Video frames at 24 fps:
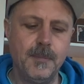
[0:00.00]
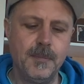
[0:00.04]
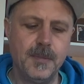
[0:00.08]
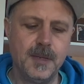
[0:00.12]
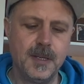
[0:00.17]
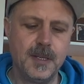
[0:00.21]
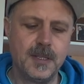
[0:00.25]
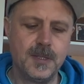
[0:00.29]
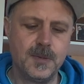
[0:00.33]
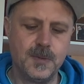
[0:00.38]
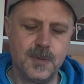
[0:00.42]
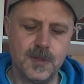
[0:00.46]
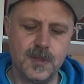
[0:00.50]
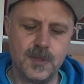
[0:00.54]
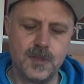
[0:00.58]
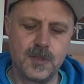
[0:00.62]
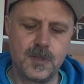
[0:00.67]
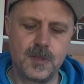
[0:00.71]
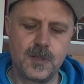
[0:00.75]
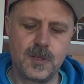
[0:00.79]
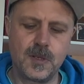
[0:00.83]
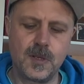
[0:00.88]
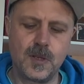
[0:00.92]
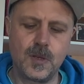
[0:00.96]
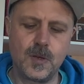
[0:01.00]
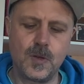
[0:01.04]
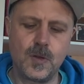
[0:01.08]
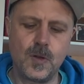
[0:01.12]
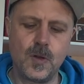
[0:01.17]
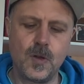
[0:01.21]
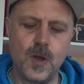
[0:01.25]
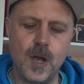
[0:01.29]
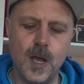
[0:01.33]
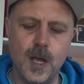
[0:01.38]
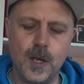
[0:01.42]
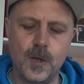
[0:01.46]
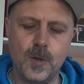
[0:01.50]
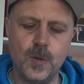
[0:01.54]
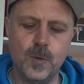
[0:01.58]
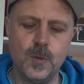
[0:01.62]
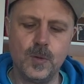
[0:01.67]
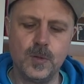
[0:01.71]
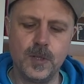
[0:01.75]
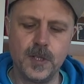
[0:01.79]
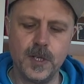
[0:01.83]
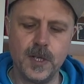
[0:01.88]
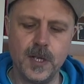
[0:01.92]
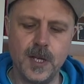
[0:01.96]
This one's
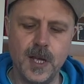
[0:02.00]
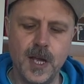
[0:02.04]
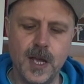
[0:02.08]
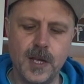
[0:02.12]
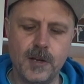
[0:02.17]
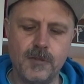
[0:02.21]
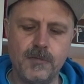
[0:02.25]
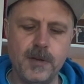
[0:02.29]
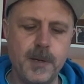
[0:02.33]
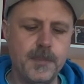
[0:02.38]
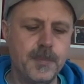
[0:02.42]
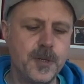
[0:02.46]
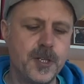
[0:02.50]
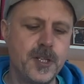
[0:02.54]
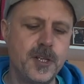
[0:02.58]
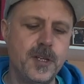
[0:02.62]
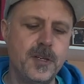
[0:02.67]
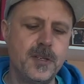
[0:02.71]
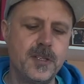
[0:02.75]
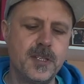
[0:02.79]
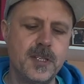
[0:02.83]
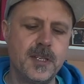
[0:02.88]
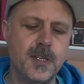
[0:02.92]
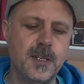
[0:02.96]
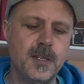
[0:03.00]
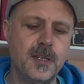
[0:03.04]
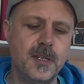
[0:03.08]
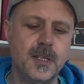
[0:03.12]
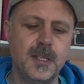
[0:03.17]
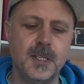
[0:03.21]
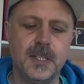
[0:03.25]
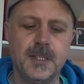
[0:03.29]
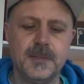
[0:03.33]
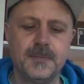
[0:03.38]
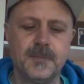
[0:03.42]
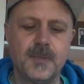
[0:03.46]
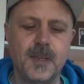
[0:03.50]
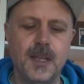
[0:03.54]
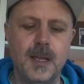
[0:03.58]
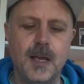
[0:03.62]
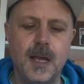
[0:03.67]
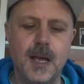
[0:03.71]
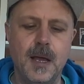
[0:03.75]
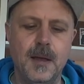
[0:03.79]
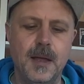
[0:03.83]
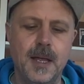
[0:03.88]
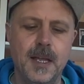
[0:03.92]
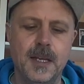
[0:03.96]
called a grip shooter,
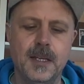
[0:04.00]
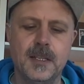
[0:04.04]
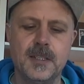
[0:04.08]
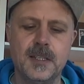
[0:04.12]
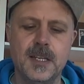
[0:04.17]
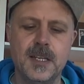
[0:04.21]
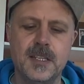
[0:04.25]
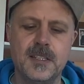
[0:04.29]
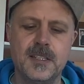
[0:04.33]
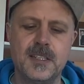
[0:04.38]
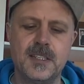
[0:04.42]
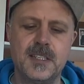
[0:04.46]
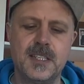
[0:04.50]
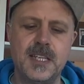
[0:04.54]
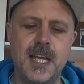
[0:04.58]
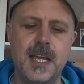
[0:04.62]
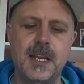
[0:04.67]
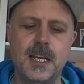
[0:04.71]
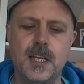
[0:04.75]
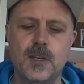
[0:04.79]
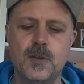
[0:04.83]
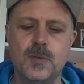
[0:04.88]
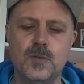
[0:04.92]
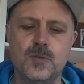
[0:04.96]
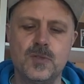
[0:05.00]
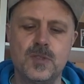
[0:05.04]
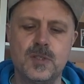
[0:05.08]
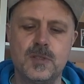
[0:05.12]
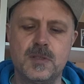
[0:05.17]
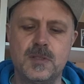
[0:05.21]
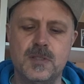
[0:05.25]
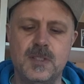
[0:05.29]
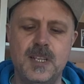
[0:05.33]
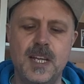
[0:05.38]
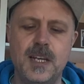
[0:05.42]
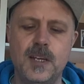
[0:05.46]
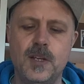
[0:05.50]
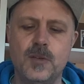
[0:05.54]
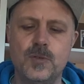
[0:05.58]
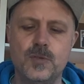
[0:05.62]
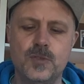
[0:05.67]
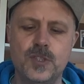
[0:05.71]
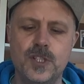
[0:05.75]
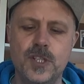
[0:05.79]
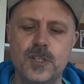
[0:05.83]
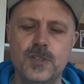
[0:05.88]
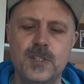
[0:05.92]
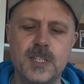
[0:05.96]
and it's technical
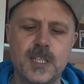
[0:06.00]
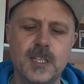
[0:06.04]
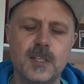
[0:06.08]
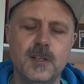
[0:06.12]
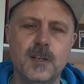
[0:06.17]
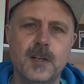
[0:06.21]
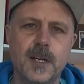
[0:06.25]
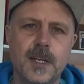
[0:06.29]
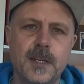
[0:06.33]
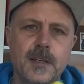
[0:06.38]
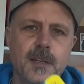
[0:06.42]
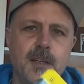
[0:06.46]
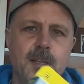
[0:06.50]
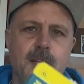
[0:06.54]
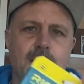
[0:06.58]
shooting line.